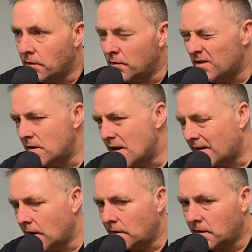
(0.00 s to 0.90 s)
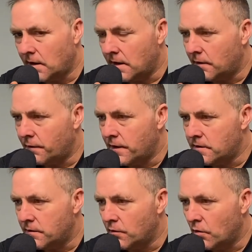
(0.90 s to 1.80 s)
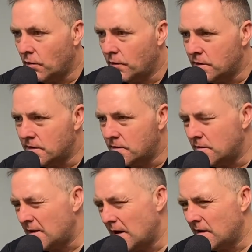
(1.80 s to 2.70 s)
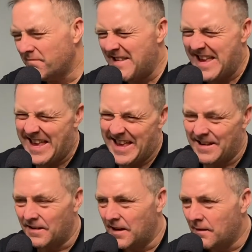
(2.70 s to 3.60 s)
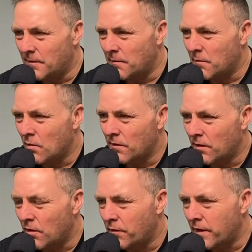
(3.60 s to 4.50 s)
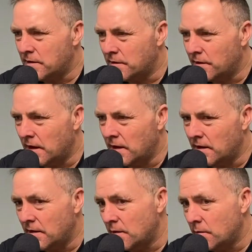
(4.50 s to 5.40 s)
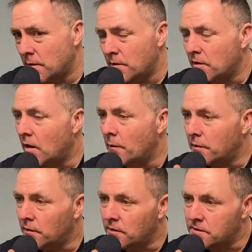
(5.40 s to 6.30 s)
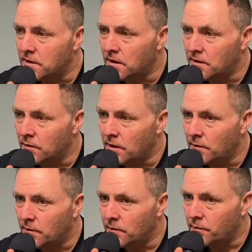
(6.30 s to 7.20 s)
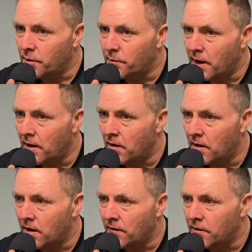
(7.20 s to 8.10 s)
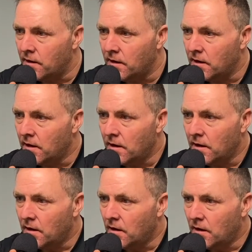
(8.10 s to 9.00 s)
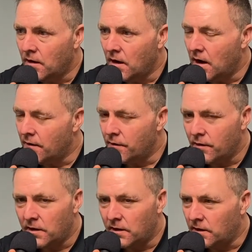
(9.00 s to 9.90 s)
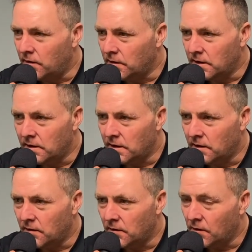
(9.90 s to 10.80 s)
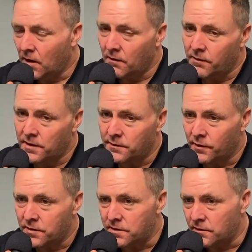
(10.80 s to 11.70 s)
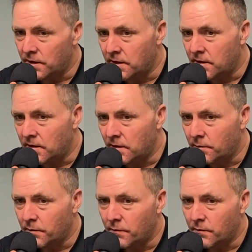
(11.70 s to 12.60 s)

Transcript: If you just neglected that defensive role, or you just kind of, I'm more of an offensive guy, then maybe your opportunity is gone. You want to prepare in every little detail, vice versa, right? You